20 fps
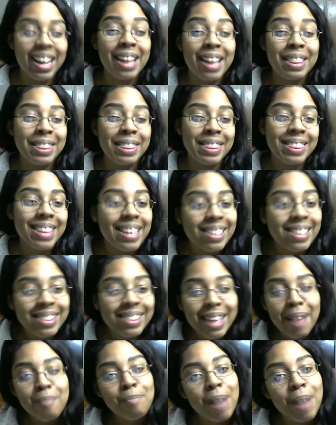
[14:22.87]
I think
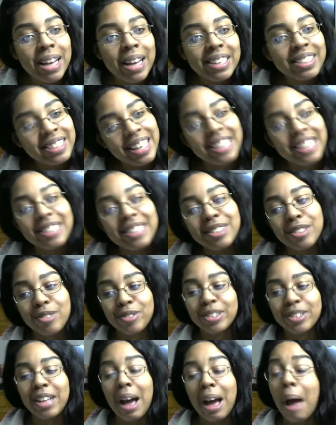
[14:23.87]
that might change
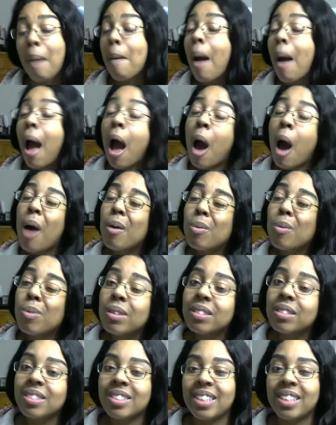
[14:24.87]
over time.
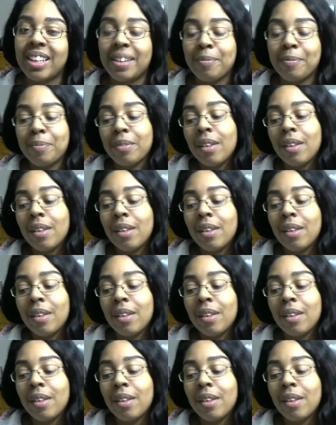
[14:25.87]
We'll see.